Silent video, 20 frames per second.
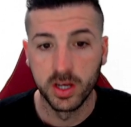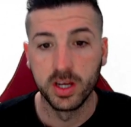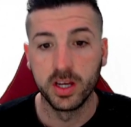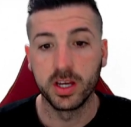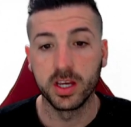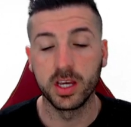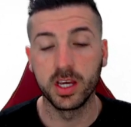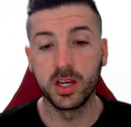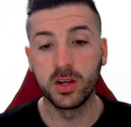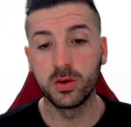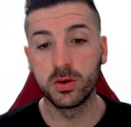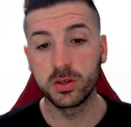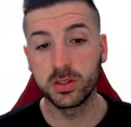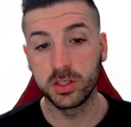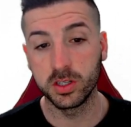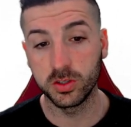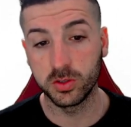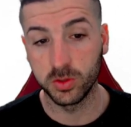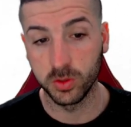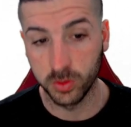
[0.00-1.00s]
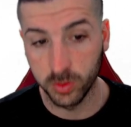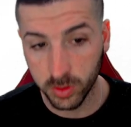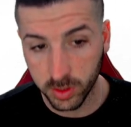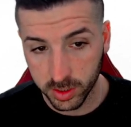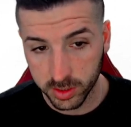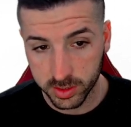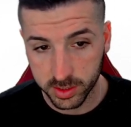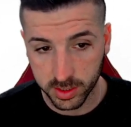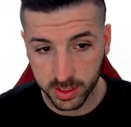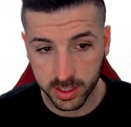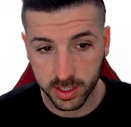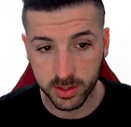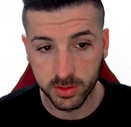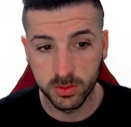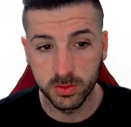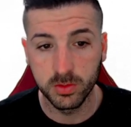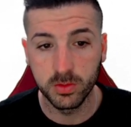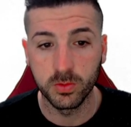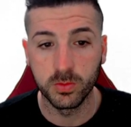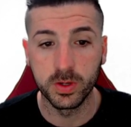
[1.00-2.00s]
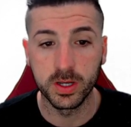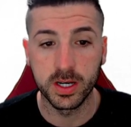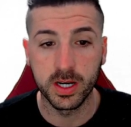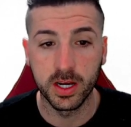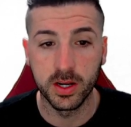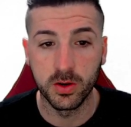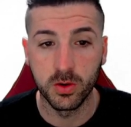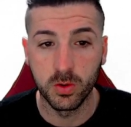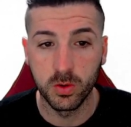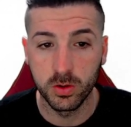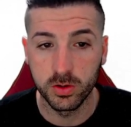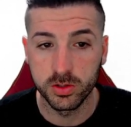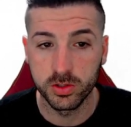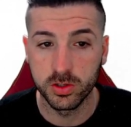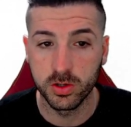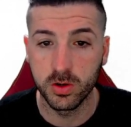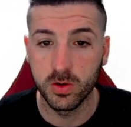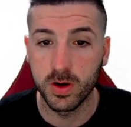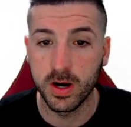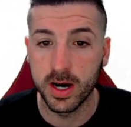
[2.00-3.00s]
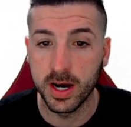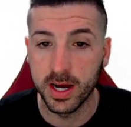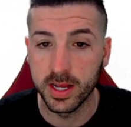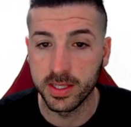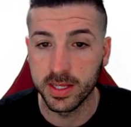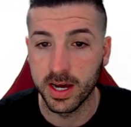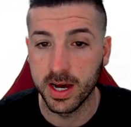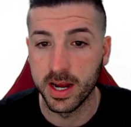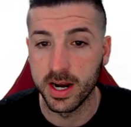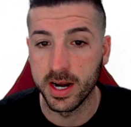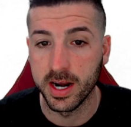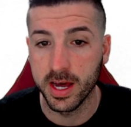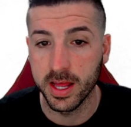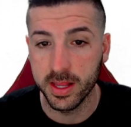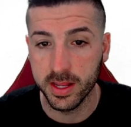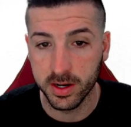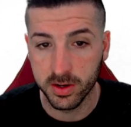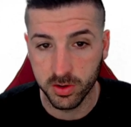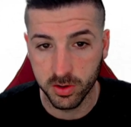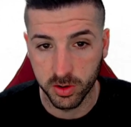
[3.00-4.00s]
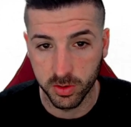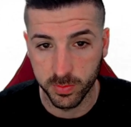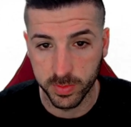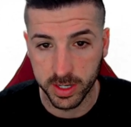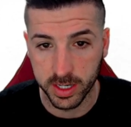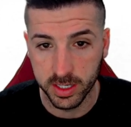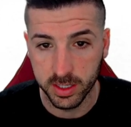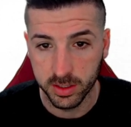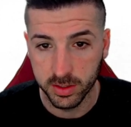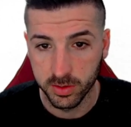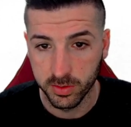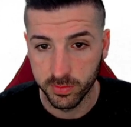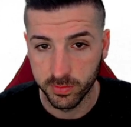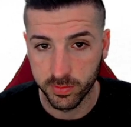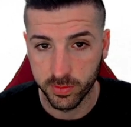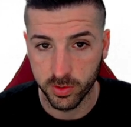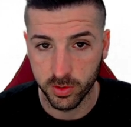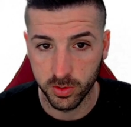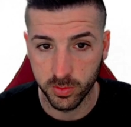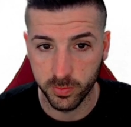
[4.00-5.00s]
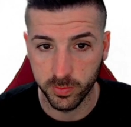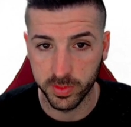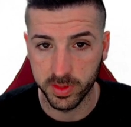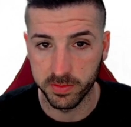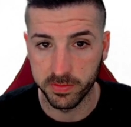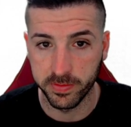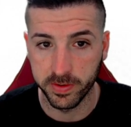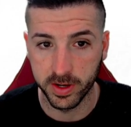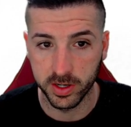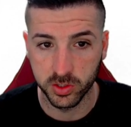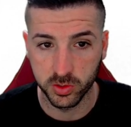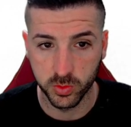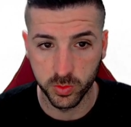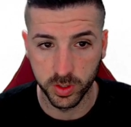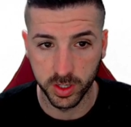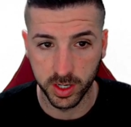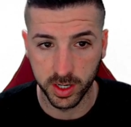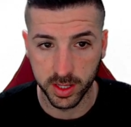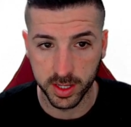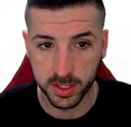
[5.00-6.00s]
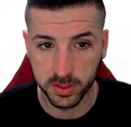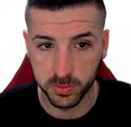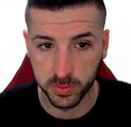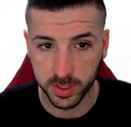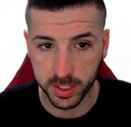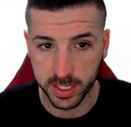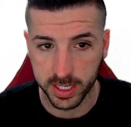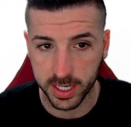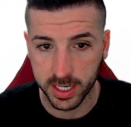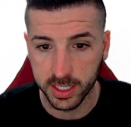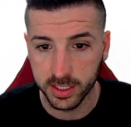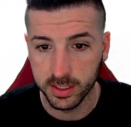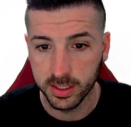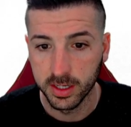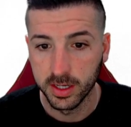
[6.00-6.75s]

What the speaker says: In order to do this now, we can also add another comma from the first query that we had